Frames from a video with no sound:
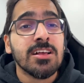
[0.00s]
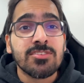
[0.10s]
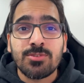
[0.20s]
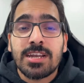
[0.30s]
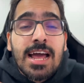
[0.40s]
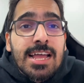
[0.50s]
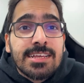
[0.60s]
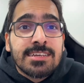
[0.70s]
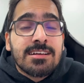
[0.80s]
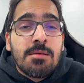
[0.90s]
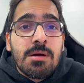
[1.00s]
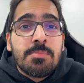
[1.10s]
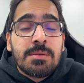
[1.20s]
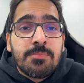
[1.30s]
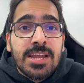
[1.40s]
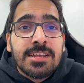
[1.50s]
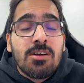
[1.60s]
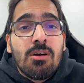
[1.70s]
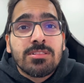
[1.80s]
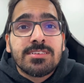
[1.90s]
so that I can come up and bring
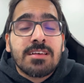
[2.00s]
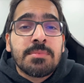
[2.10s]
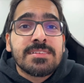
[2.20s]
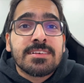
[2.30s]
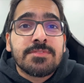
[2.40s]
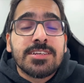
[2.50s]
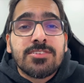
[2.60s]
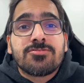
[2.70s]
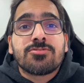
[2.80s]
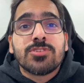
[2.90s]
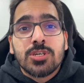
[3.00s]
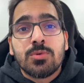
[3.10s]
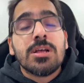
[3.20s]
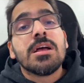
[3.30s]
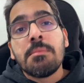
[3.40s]
all these amazing videos to you.